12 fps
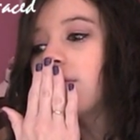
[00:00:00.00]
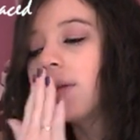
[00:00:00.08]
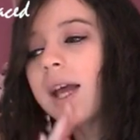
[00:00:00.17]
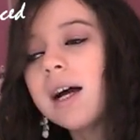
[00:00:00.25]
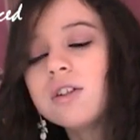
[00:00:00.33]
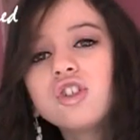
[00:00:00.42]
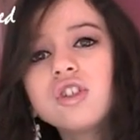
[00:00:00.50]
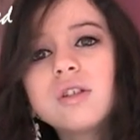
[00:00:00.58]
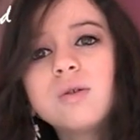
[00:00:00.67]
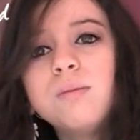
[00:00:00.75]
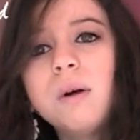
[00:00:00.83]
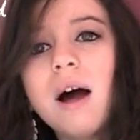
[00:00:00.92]
yeah, it just
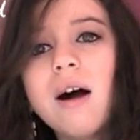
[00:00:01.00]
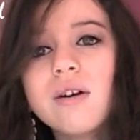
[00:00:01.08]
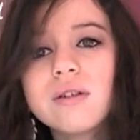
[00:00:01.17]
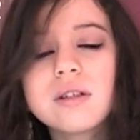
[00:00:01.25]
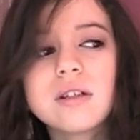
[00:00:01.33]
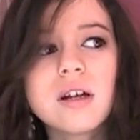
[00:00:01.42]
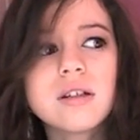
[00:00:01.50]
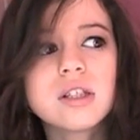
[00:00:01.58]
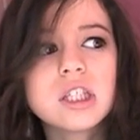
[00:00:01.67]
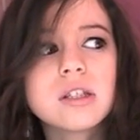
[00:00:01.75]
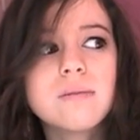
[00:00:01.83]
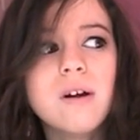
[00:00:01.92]
smells. It
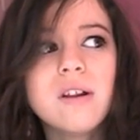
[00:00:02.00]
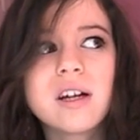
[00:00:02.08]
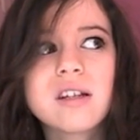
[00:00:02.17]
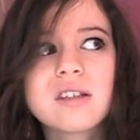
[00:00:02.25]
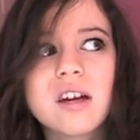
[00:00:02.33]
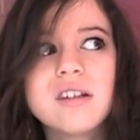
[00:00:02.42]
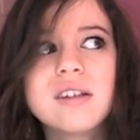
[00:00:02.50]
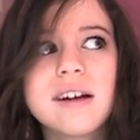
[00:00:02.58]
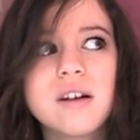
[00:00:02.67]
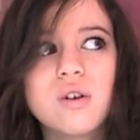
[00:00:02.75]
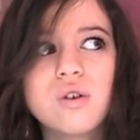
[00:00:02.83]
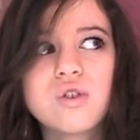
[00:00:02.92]
doesn't smell like
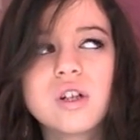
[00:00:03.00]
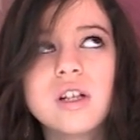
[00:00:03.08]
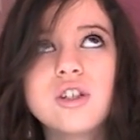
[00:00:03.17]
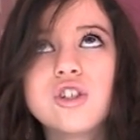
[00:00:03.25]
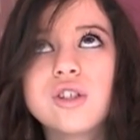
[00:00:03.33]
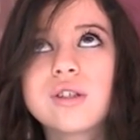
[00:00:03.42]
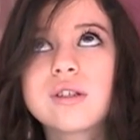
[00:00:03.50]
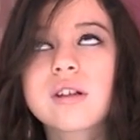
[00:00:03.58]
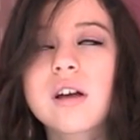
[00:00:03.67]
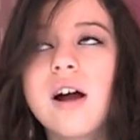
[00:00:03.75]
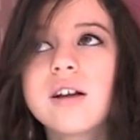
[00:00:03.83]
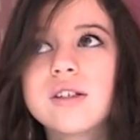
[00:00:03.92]
suntan lotion. It just
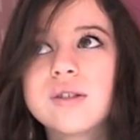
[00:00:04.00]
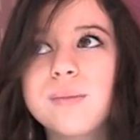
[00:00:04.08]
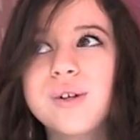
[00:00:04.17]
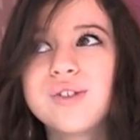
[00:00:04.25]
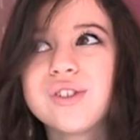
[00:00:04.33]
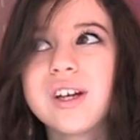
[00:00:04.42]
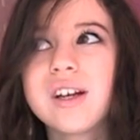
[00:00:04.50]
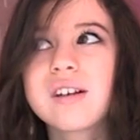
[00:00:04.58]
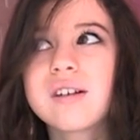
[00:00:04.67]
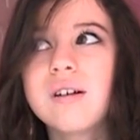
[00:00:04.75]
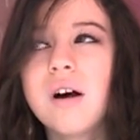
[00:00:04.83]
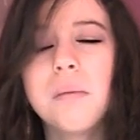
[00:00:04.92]
kind of smells
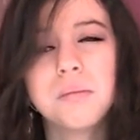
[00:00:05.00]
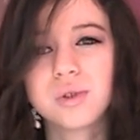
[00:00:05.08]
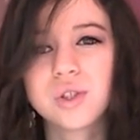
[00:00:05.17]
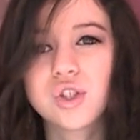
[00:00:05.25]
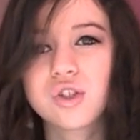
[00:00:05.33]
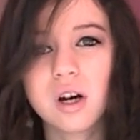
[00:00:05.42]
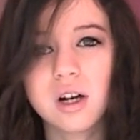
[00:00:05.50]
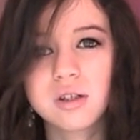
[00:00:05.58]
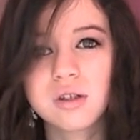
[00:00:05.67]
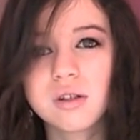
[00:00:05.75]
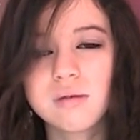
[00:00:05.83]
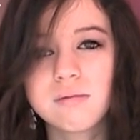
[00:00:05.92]
like a
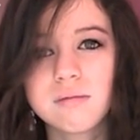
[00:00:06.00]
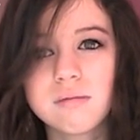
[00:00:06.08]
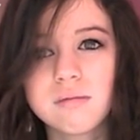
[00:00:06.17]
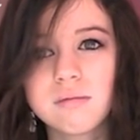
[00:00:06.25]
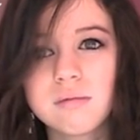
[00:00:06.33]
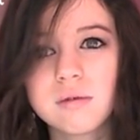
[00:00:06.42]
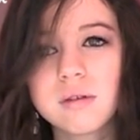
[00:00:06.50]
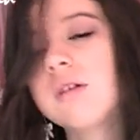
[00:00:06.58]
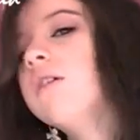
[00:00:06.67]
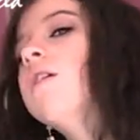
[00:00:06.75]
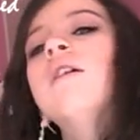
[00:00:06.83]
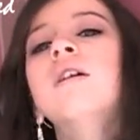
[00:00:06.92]
moisturizer.
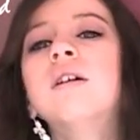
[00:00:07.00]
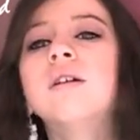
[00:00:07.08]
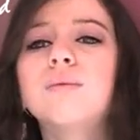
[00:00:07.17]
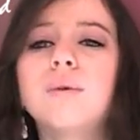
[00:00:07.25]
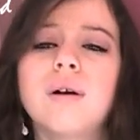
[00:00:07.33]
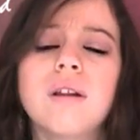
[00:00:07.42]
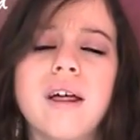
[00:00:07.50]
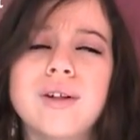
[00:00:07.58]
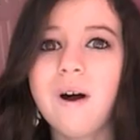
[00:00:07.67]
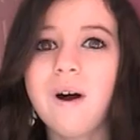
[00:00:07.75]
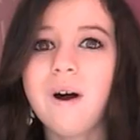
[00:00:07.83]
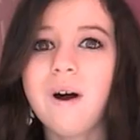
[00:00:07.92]
Well, uh,
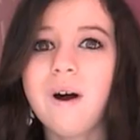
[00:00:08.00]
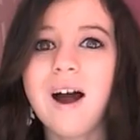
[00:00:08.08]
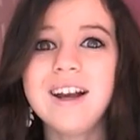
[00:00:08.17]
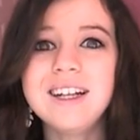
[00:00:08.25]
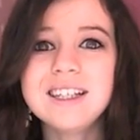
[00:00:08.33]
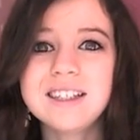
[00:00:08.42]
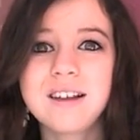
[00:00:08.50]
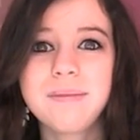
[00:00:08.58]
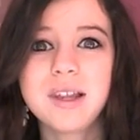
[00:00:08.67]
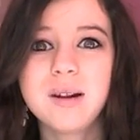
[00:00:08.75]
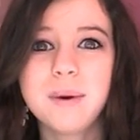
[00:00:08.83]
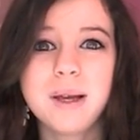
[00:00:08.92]
so I needed
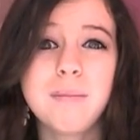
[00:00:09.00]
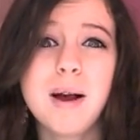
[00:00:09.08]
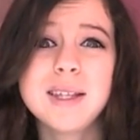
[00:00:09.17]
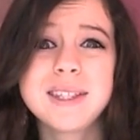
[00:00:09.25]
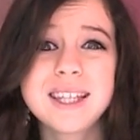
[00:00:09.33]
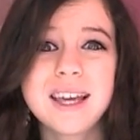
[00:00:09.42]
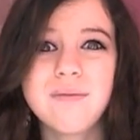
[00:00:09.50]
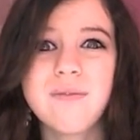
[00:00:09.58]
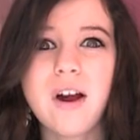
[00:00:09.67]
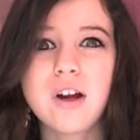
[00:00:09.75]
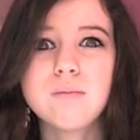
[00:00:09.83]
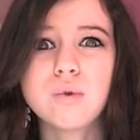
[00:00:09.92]
something to make my skin
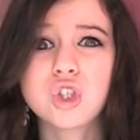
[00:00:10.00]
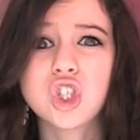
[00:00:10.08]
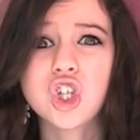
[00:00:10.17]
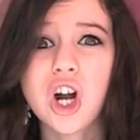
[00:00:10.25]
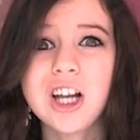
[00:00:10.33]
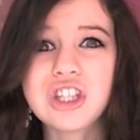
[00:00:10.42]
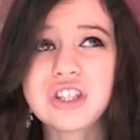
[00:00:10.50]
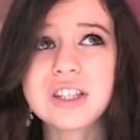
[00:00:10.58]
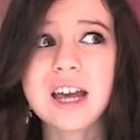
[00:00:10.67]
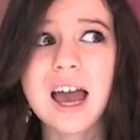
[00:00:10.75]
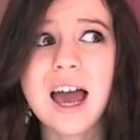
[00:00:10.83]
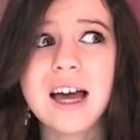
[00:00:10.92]
very moisturized,
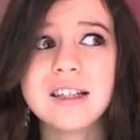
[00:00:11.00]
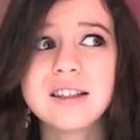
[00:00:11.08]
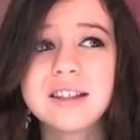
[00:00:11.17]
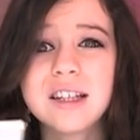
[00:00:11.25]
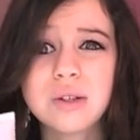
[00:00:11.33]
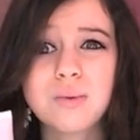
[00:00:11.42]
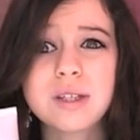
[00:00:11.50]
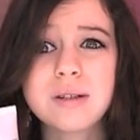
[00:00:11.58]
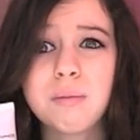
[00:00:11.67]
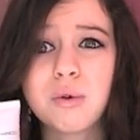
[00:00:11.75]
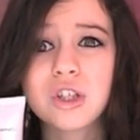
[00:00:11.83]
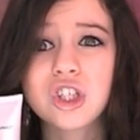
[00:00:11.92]
and this was
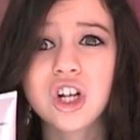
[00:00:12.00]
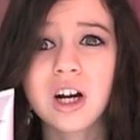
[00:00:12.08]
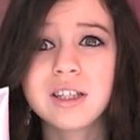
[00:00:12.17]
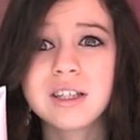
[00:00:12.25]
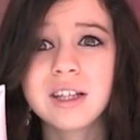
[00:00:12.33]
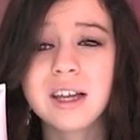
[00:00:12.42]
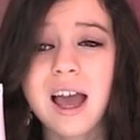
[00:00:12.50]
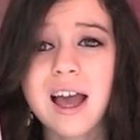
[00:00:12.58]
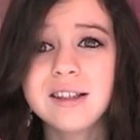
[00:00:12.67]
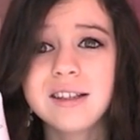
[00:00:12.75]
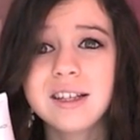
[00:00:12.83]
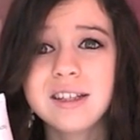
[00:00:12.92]
moisturizing
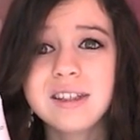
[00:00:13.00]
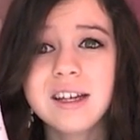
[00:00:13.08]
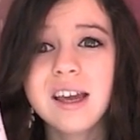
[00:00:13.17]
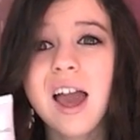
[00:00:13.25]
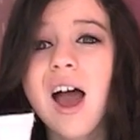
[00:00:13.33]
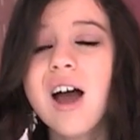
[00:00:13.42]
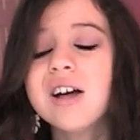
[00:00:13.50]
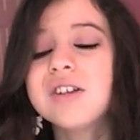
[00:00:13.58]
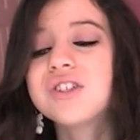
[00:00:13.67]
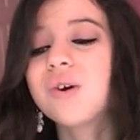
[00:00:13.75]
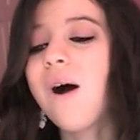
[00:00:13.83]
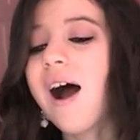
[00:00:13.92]
and tinting.
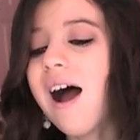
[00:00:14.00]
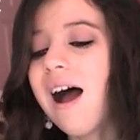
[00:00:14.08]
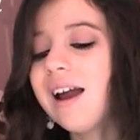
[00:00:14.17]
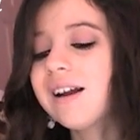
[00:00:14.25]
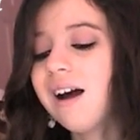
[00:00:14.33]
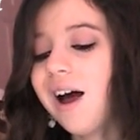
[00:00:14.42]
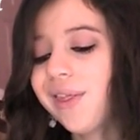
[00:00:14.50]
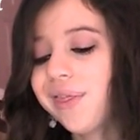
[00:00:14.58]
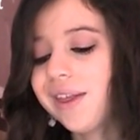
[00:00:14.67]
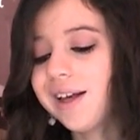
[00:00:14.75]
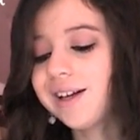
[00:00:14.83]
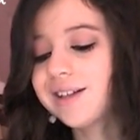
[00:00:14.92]
So I got
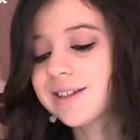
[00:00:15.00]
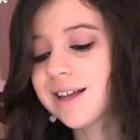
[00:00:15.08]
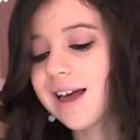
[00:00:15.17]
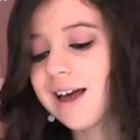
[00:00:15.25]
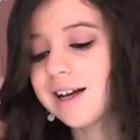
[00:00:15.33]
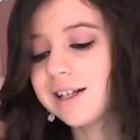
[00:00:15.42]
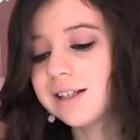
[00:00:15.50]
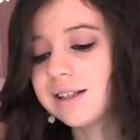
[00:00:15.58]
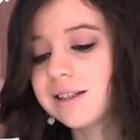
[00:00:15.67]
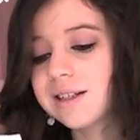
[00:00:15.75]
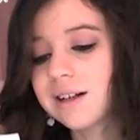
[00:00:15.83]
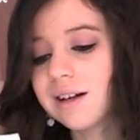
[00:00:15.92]
this,
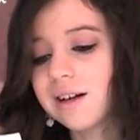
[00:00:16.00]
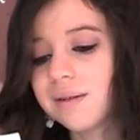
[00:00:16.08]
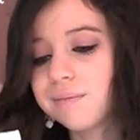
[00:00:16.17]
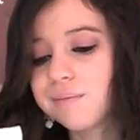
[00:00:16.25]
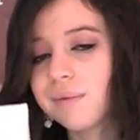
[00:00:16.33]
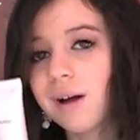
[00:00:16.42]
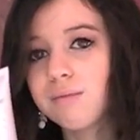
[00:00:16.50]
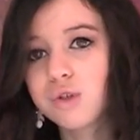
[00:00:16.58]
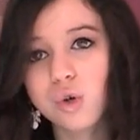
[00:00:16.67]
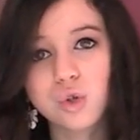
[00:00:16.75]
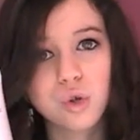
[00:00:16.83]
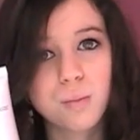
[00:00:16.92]
and um, I'm
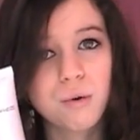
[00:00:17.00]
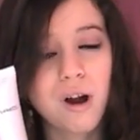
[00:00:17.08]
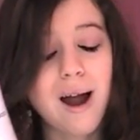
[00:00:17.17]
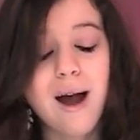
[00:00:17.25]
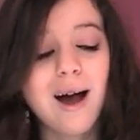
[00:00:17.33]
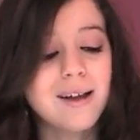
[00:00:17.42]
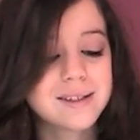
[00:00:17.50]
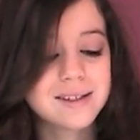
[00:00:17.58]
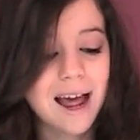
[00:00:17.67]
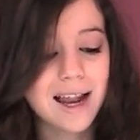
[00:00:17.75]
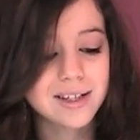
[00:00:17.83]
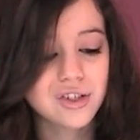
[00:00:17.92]
so super
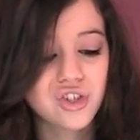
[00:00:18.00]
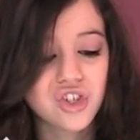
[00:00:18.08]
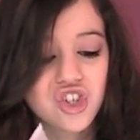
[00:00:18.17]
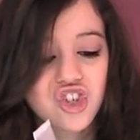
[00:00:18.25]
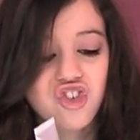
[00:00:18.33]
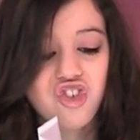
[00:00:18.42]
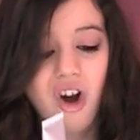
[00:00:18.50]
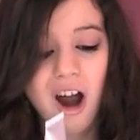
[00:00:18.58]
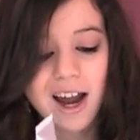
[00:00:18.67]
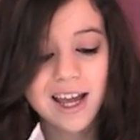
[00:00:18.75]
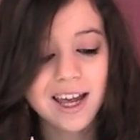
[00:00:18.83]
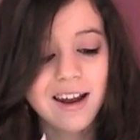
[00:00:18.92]
ecstatic to
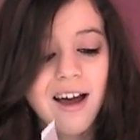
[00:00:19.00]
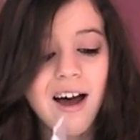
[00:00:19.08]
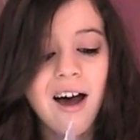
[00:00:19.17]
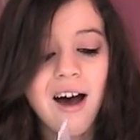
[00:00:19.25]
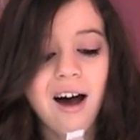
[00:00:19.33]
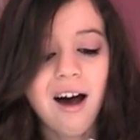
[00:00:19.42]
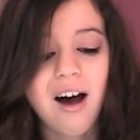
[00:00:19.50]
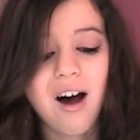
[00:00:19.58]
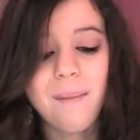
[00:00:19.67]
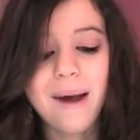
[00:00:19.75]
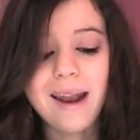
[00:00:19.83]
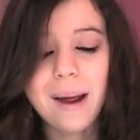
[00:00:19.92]
try it.
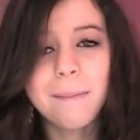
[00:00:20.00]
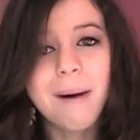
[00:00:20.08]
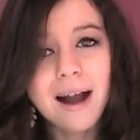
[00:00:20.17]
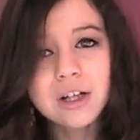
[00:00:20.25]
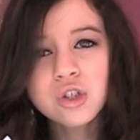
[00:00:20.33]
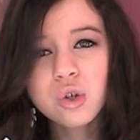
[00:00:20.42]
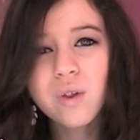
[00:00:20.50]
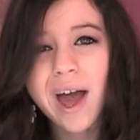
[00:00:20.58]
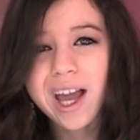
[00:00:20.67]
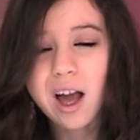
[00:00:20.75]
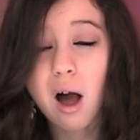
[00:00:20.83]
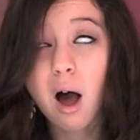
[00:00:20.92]
Um, and I might do
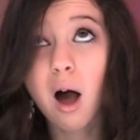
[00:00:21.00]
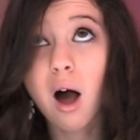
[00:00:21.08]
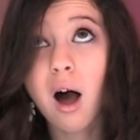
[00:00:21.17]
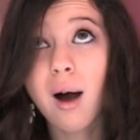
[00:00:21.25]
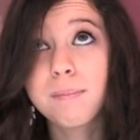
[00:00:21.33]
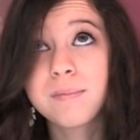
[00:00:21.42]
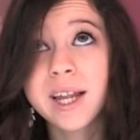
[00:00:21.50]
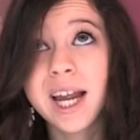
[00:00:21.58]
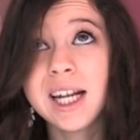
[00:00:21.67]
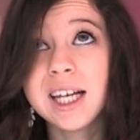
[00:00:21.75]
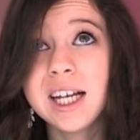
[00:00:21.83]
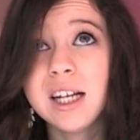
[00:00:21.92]
like a
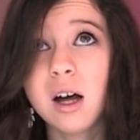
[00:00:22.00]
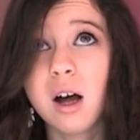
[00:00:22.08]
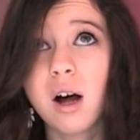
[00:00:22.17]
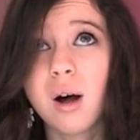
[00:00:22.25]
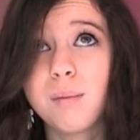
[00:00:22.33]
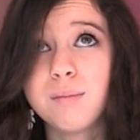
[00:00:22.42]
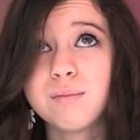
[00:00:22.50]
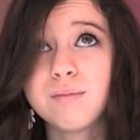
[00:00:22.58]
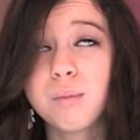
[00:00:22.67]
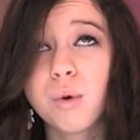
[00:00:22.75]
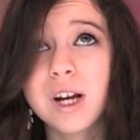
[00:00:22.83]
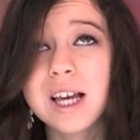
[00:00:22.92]
updated um,
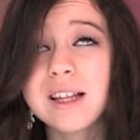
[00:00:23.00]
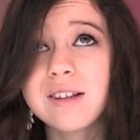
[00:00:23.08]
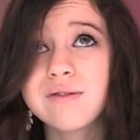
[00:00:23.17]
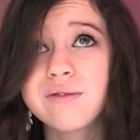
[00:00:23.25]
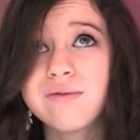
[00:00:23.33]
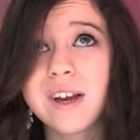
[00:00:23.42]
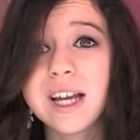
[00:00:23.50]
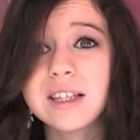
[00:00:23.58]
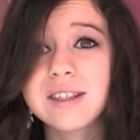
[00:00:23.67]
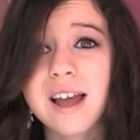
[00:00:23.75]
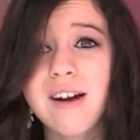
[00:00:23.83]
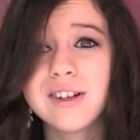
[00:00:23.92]
morning
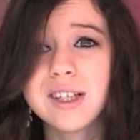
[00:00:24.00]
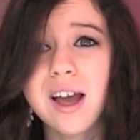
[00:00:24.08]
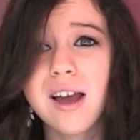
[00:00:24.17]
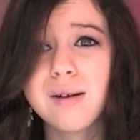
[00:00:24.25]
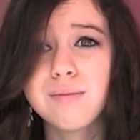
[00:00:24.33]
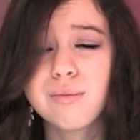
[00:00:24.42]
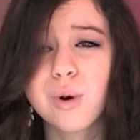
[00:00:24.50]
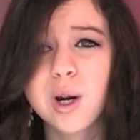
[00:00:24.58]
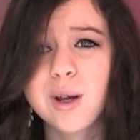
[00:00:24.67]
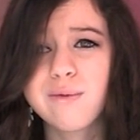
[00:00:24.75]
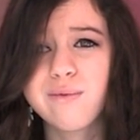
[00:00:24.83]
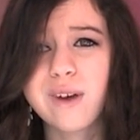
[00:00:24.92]
face, everyday
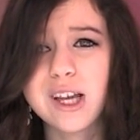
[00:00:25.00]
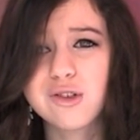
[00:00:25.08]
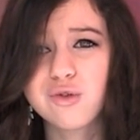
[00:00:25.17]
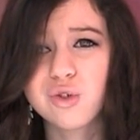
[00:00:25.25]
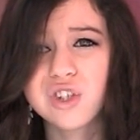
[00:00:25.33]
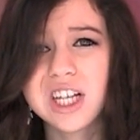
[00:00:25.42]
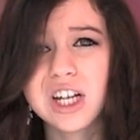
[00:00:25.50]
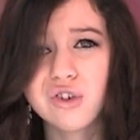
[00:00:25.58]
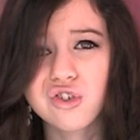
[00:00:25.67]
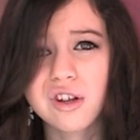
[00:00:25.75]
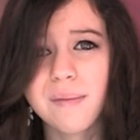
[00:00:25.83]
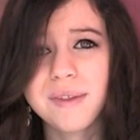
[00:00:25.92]
morning face routine or
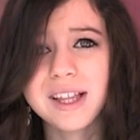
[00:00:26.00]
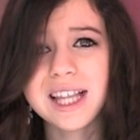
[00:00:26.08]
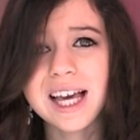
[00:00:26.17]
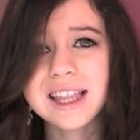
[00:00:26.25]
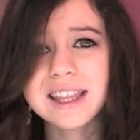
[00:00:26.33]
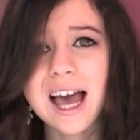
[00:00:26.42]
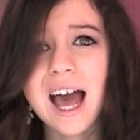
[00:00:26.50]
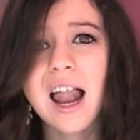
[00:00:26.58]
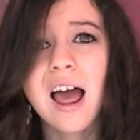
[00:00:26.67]
something like that.